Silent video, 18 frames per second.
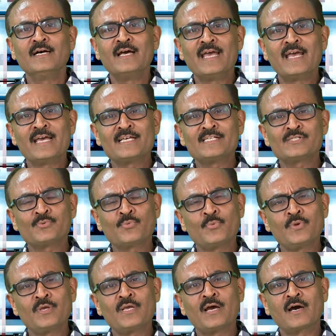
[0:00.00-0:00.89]
as
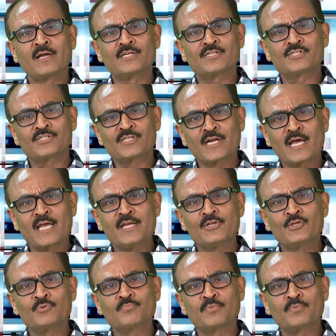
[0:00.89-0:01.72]
we are trying to